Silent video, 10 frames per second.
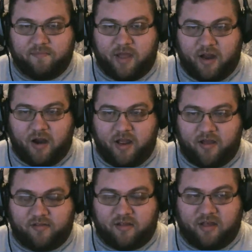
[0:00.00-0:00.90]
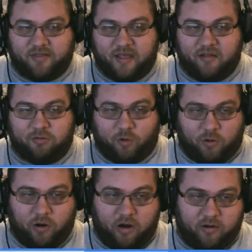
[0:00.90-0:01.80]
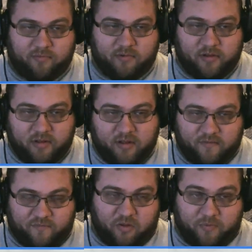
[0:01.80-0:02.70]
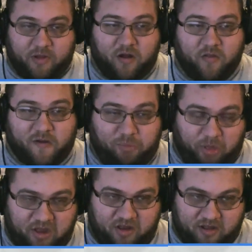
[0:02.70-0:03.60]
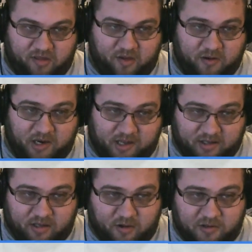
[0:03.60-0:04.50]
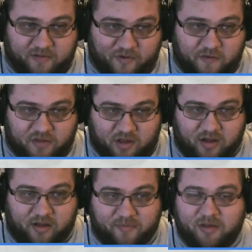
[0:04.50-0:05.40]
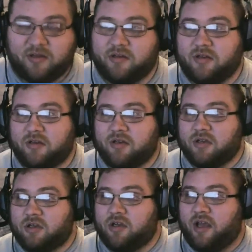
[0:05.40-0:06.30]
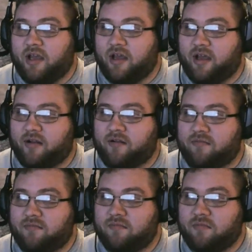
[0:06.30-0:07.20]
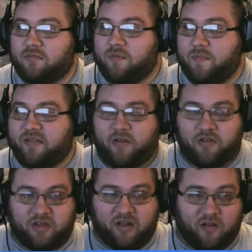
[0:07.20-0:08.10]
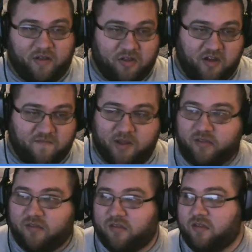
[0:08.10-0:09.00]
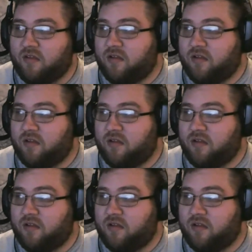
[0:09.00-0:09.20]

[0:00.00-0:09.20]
areas and get the lore for the the completionists who didn't get to do it the first time, and to basically just get all the achievements.